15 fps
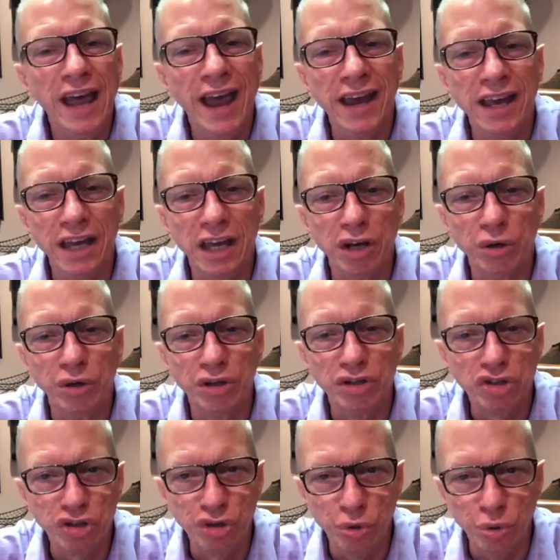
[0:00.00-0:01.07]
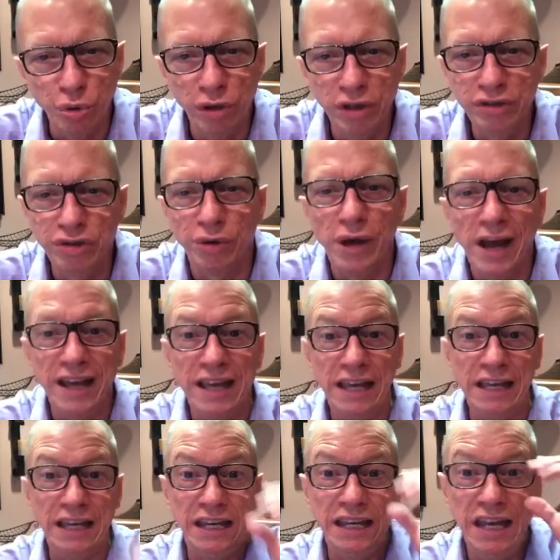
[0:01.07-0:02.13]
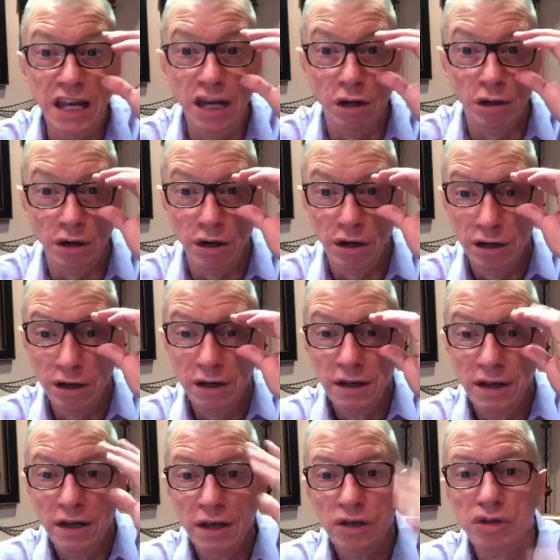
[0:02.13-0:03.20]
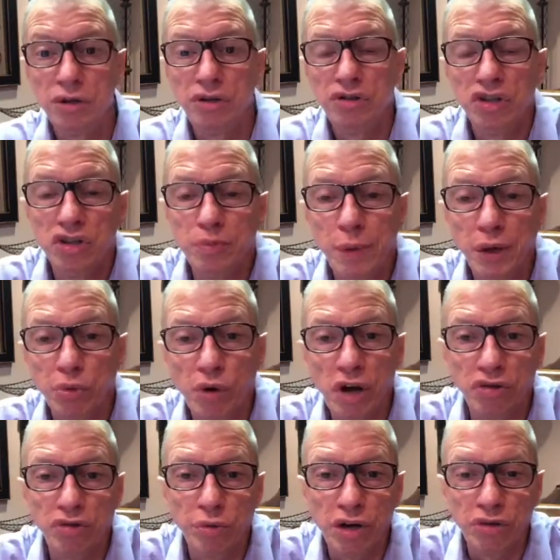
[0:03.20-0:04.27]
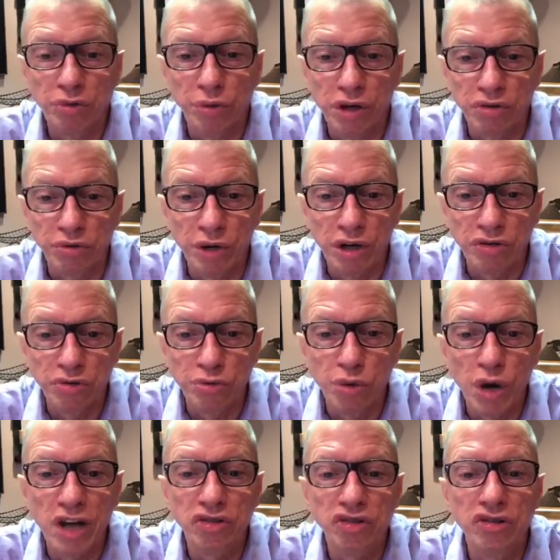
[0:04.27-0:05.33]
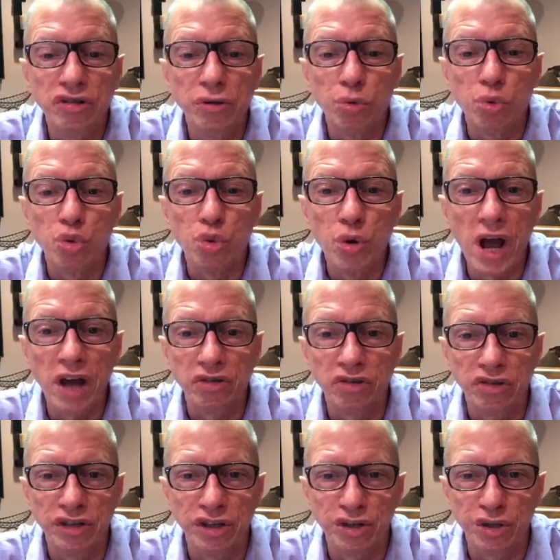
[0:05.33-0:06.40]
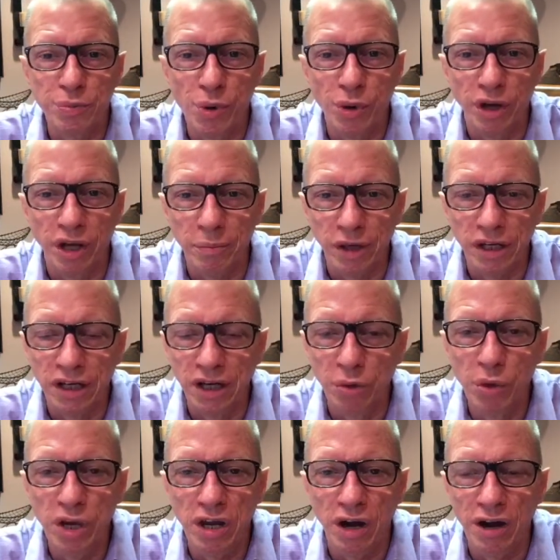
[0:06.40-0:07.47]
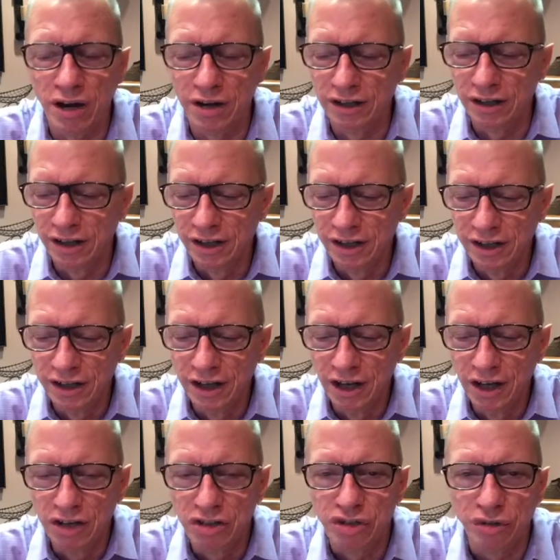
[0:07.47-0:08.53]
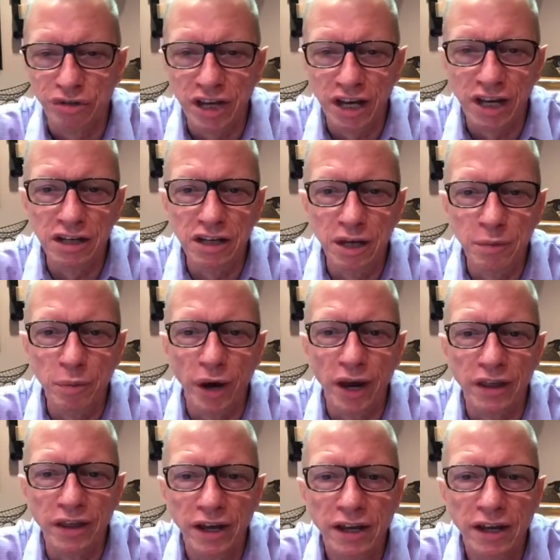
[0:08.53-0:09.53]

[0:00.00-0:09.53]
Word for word: and get her to school so I can get here. So it's just been rush, rush, rush, rush, rush, rush this morning. But here we are. So take a deep breath.